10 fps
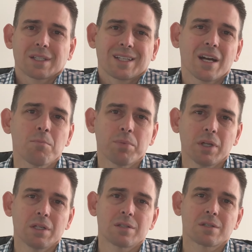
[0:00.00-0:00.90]

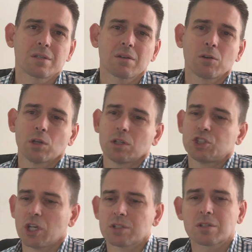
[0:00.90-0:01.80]
companies
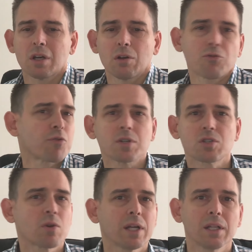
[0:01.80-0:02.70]
just
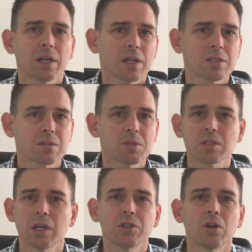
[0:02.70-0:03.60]
frustrate their customers
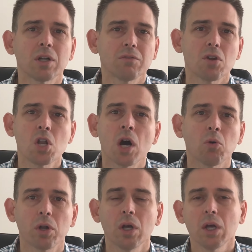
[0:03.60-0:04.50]
and they don't even
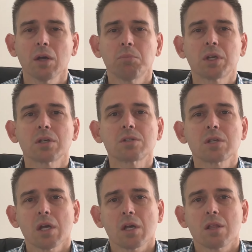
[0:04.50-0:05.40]
know it
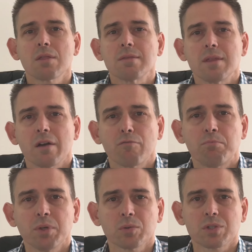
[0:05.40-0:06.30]
because they've
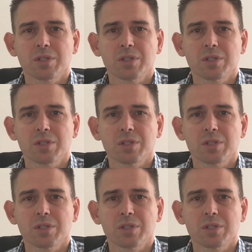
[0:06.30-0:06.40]
built